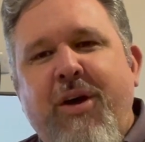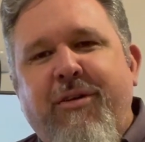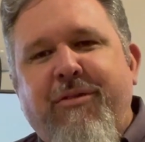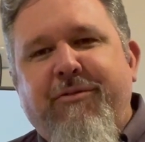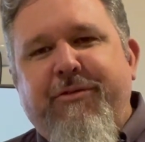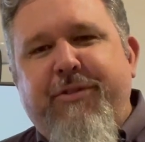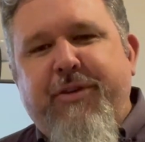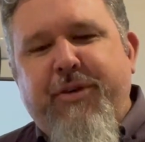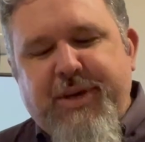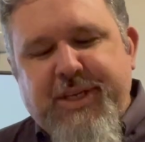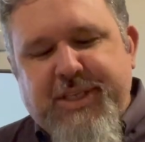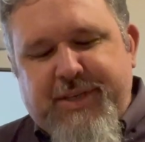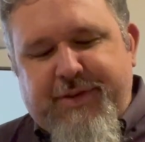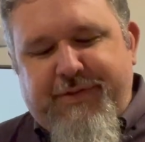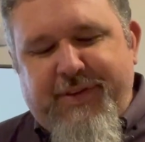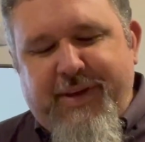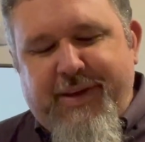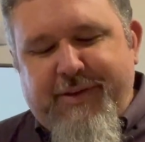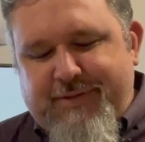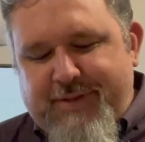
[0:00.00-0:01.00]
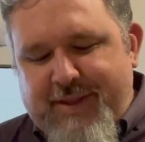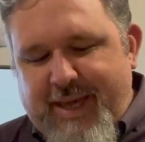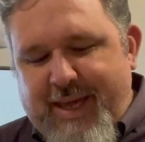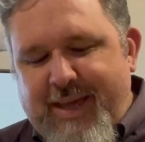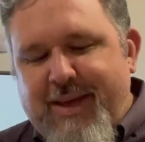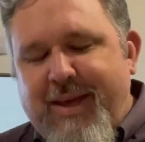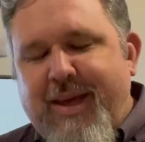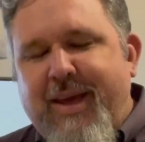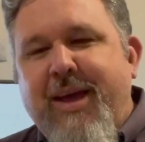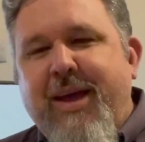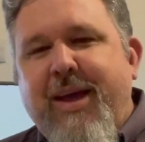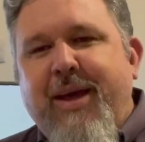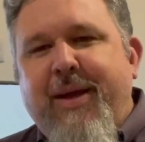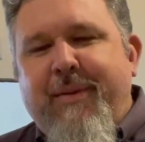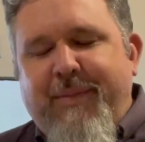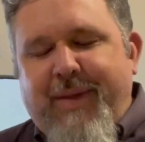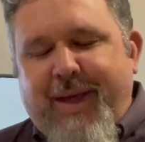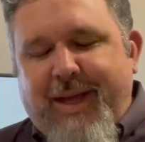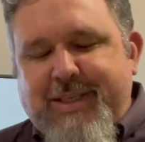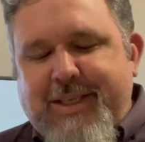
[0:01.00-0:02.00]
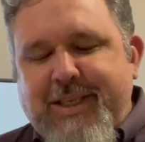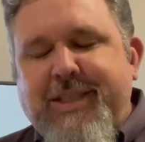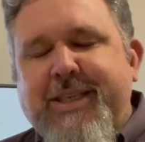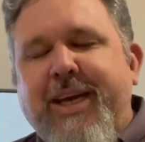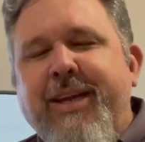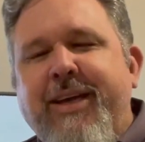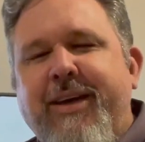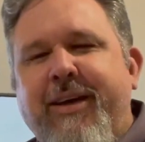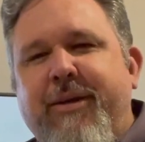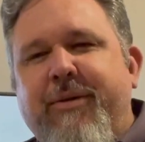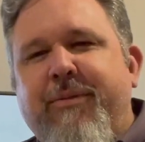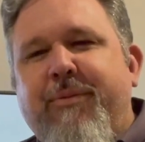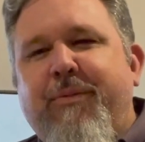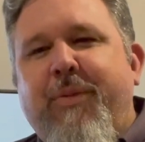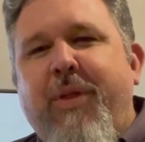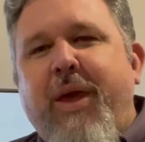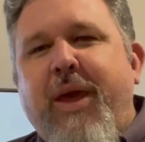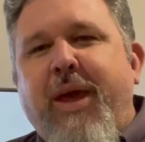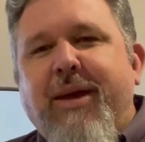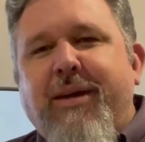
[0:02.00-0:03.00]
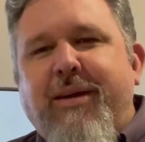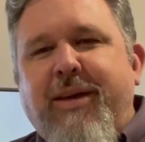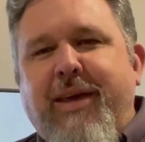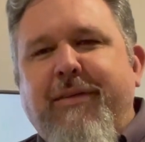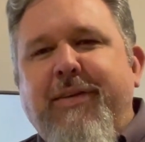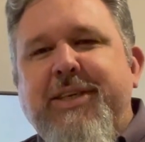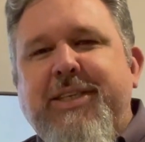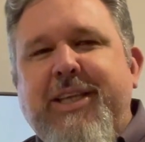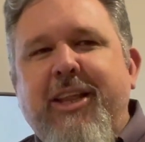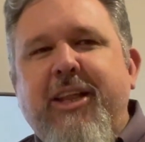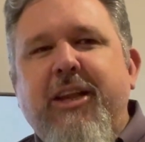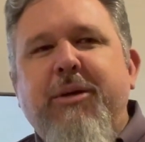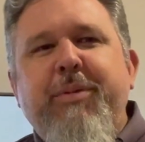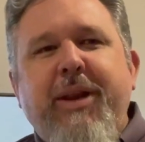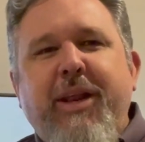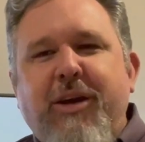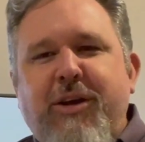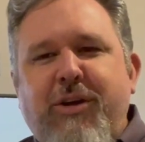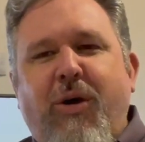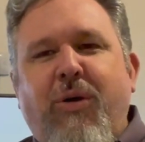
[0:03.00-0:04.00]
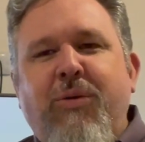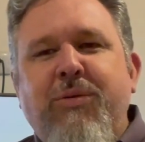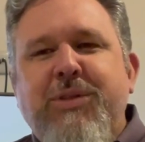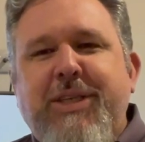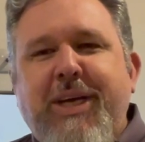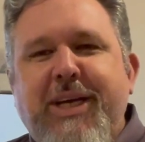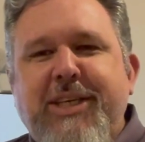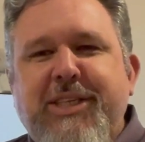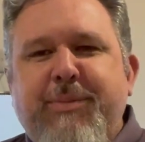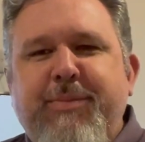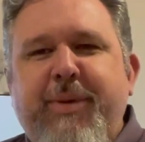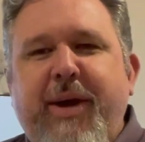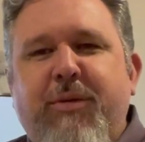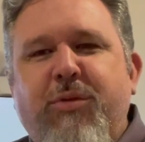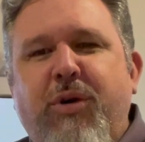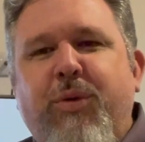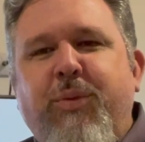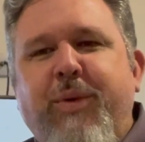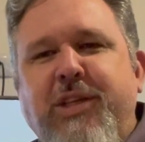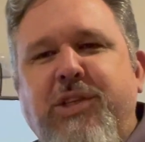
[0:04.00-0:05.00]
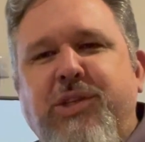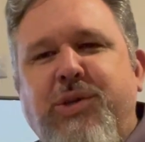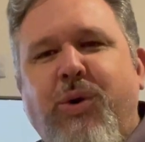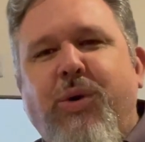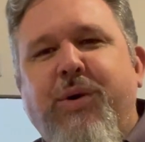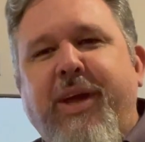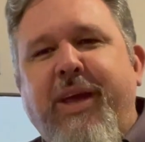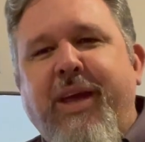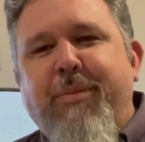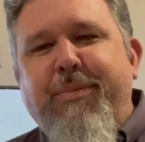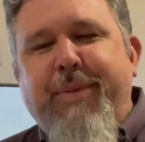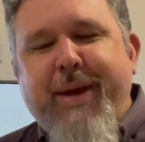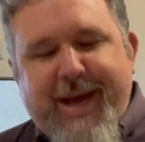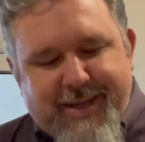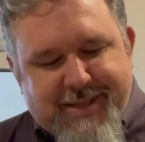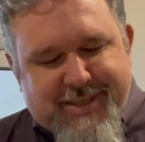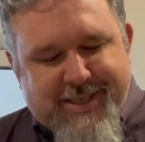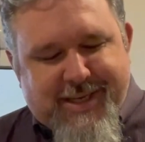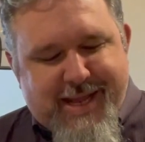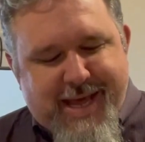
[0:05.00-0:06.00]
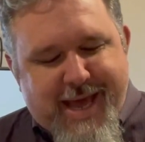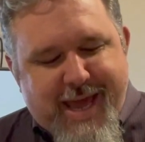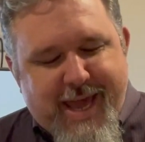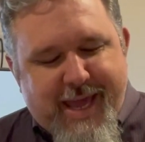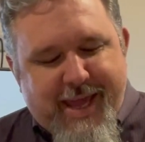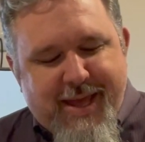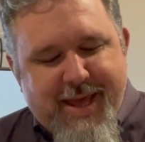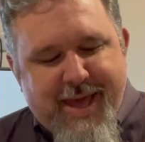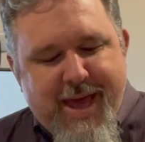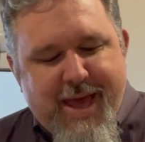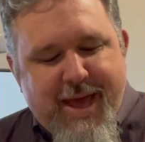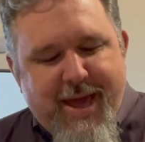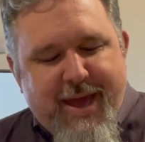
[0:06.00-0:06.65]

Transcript: verse 50. It's just going to give us a little bit of context about what we're talking about today